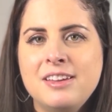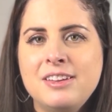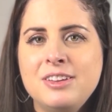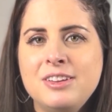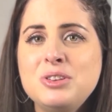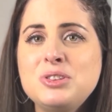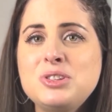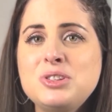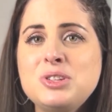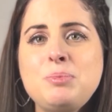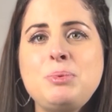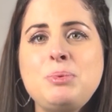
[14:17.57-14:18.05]

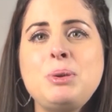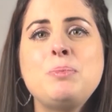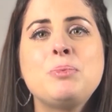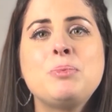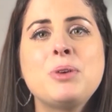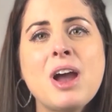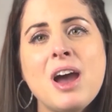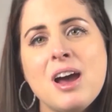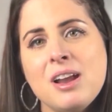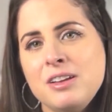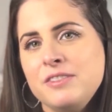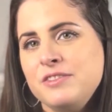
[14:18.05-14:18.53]
You should be
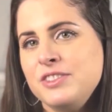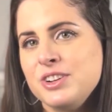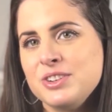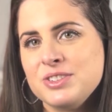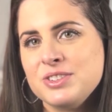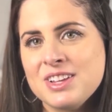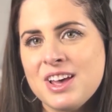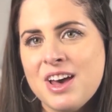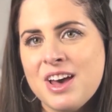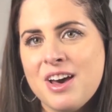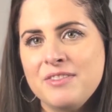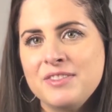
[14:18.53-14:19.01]
proud of
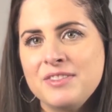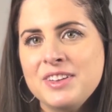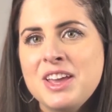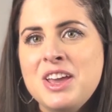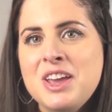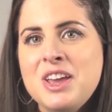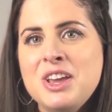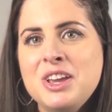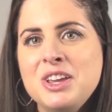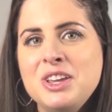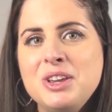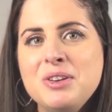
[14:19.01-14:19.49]
yourself.
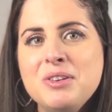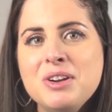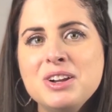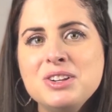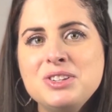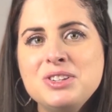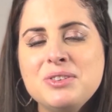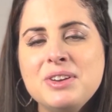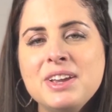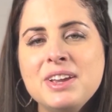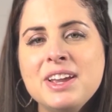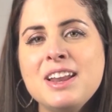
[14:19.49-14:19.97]
You are
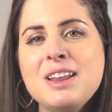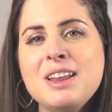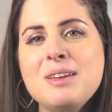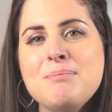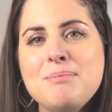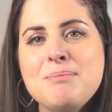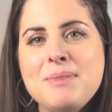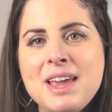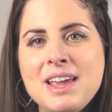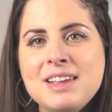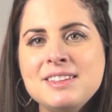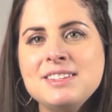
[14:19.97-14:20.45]
doing an
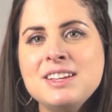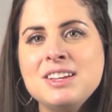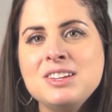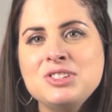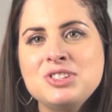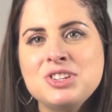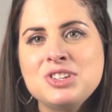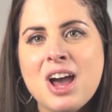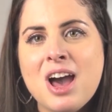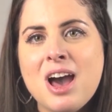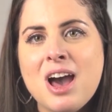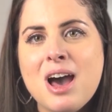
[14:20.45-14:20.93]
amazing
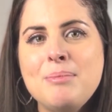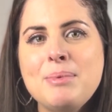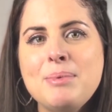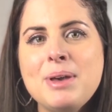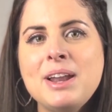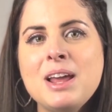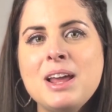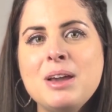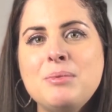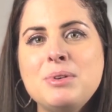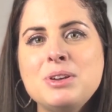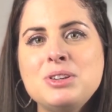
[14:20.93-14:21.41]
job,
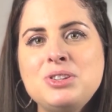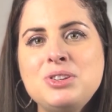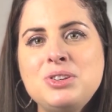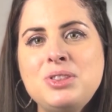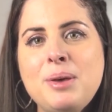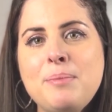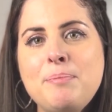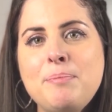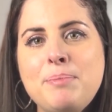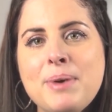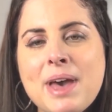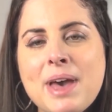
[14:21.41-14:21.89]
and I wish you
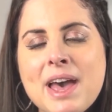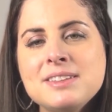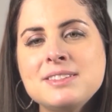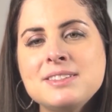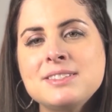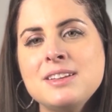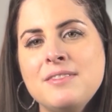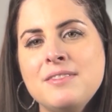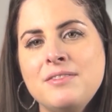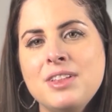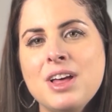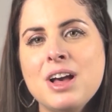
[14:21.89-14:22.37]
the
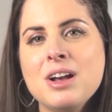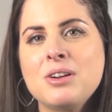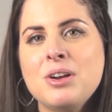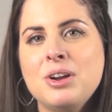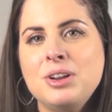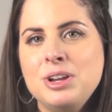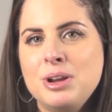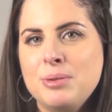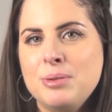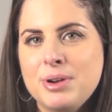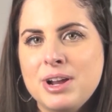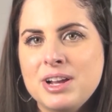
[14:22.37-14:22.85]
best of luck
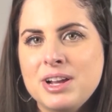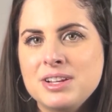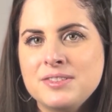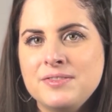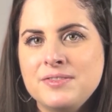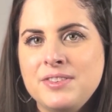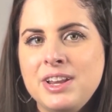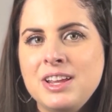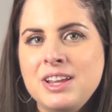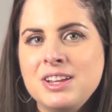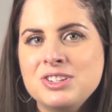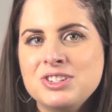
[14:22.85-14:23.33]
on your
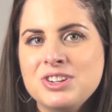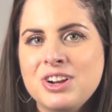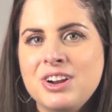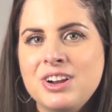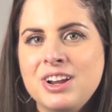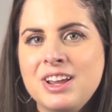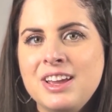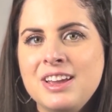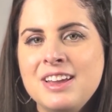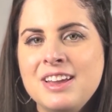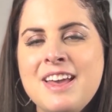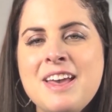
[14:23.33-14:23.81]
breastfeeding
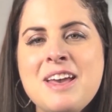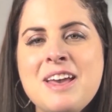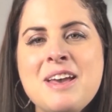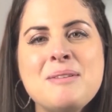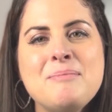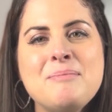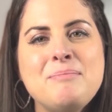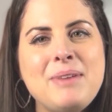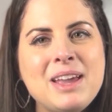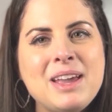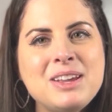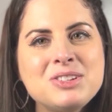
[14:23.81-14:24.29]
journey.
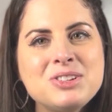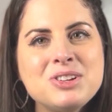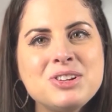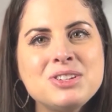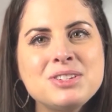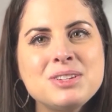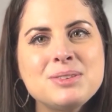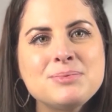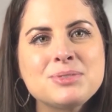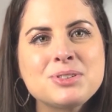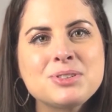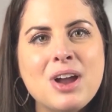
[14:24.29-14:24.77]
Make sure to
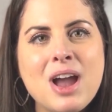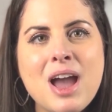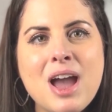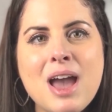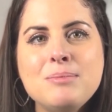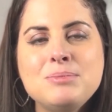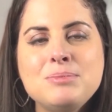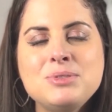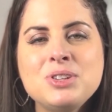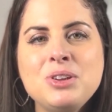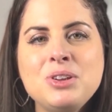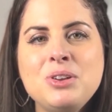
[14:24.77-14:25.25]

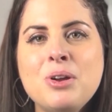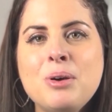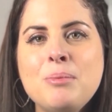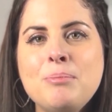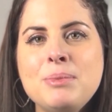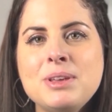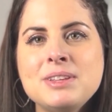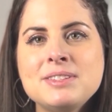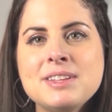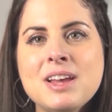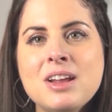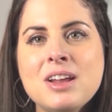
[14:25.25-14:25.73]
subscribe so you don't
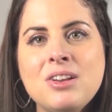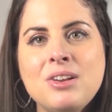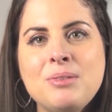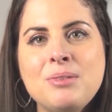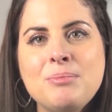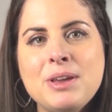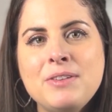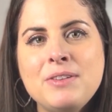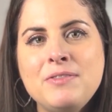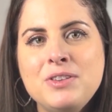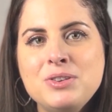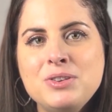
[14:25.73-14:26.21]
miss out on
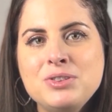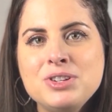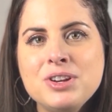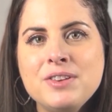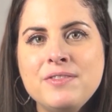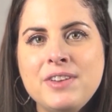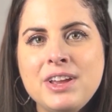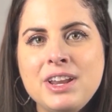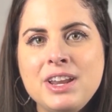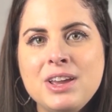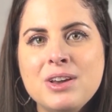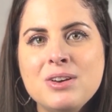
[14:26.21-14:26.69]
my future
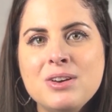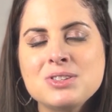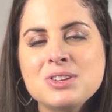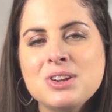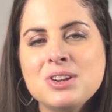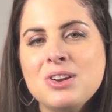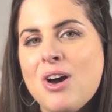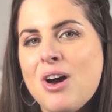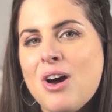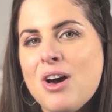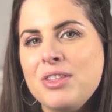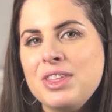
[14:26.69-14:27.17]
videos
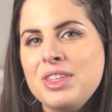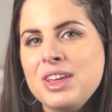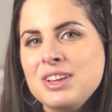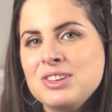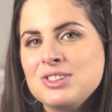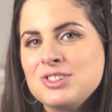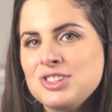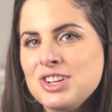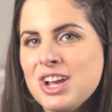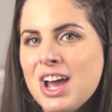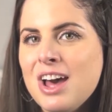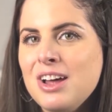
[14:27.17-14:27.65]
on all
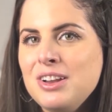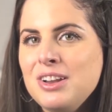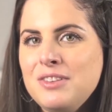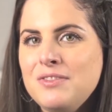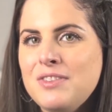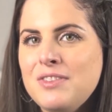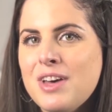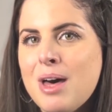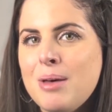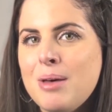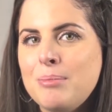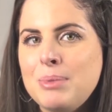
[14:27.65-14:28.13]
things child
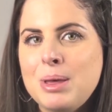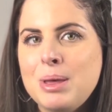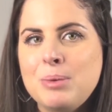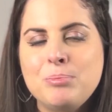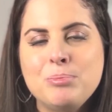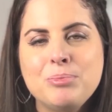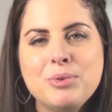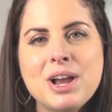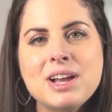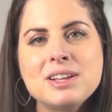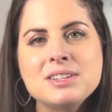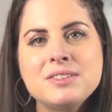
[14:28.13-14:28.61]
development,
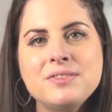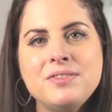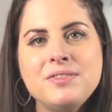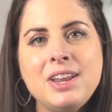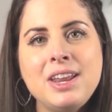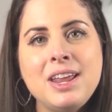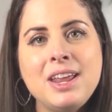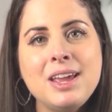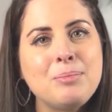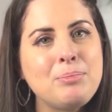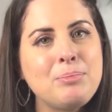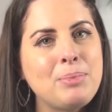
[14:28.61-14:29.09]

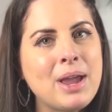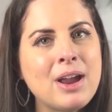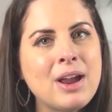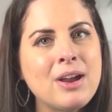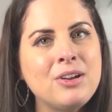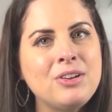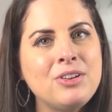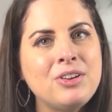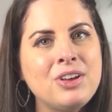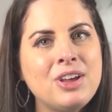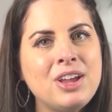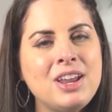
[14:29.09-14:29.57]
breastfeeding,
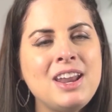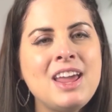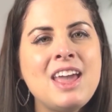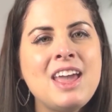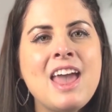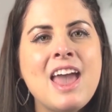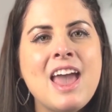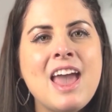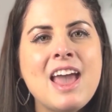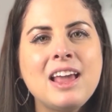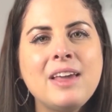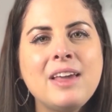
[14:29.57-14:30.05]
parenthood,
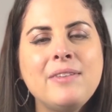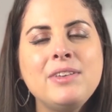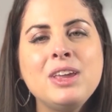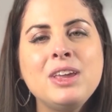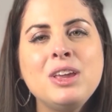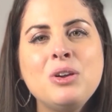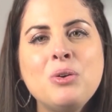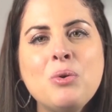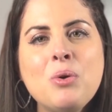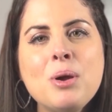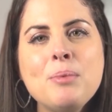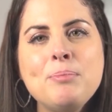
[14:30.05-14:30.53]
and giving
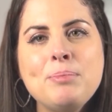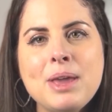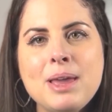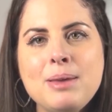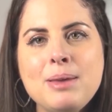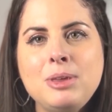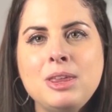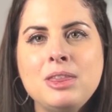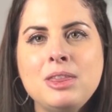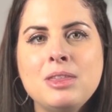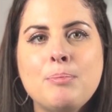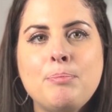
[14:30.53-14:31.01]
your
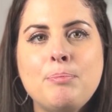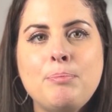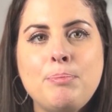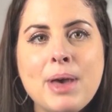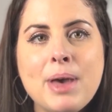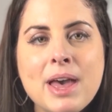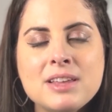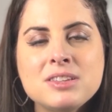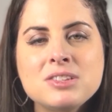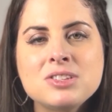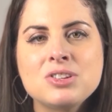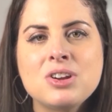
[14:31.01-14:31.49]
baby the
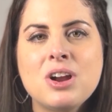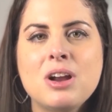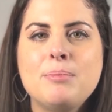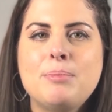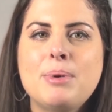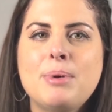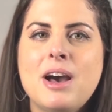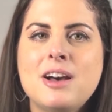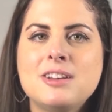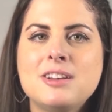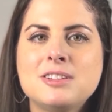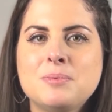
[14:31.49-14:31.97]
best start
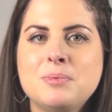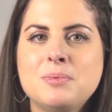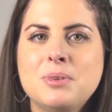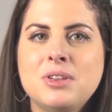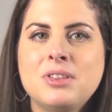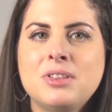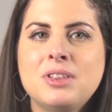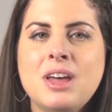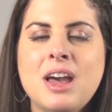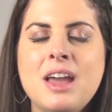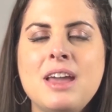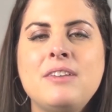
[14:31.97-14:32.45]
possible
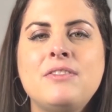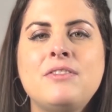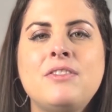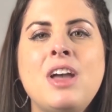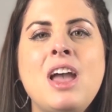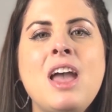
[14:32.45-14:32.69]
in life.